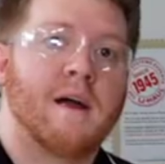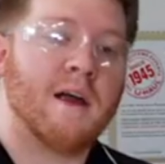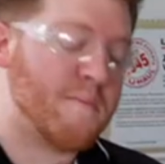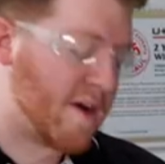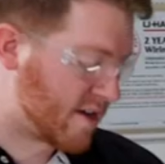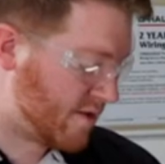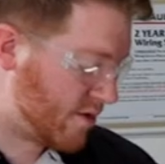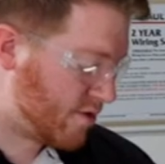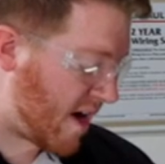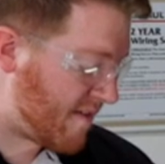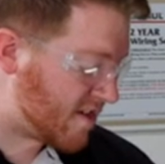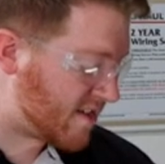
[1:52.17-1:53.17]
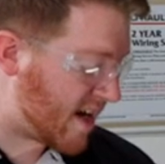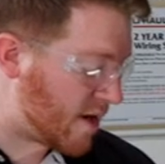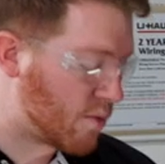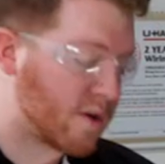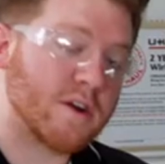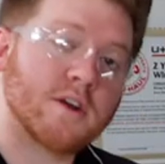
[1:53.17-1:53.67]
All right, back on the driver's
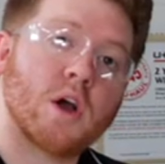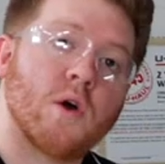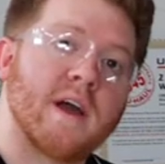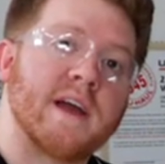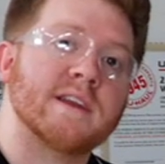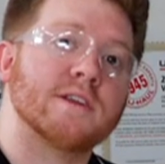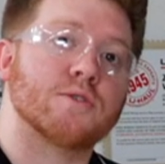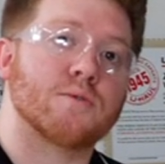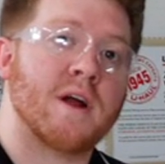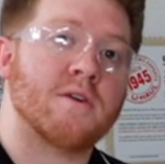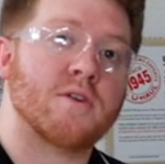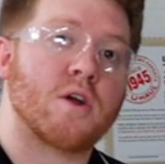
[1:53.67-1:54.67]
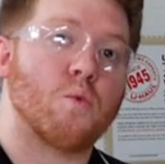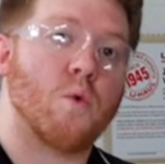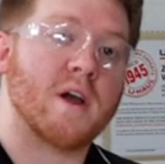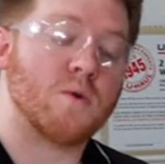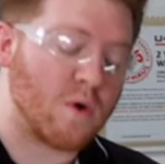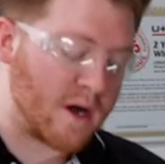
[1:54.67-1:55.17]
side, we're gonna go ahead and ground our
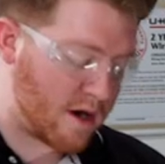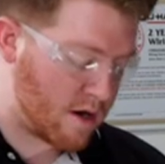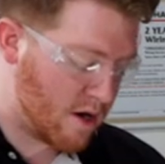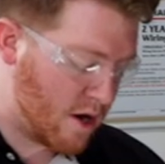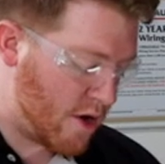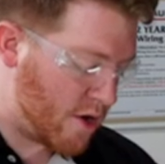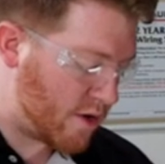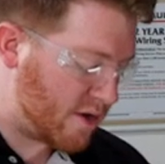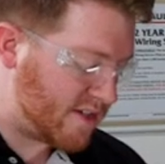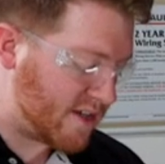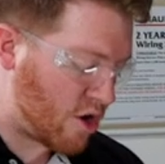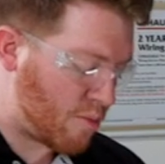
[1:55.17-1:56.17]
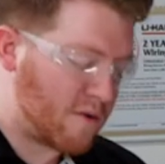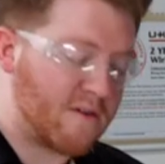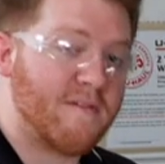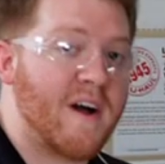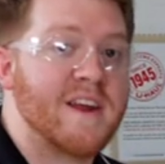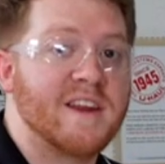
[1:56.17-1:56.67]
white wire using our
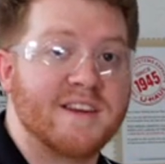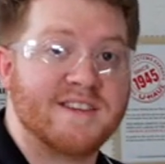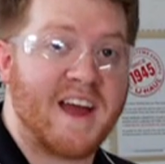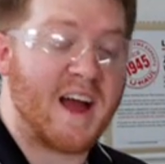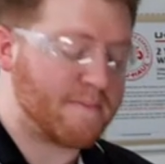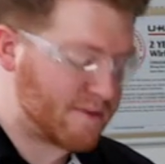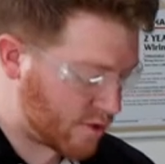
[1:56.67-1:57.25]
provided tap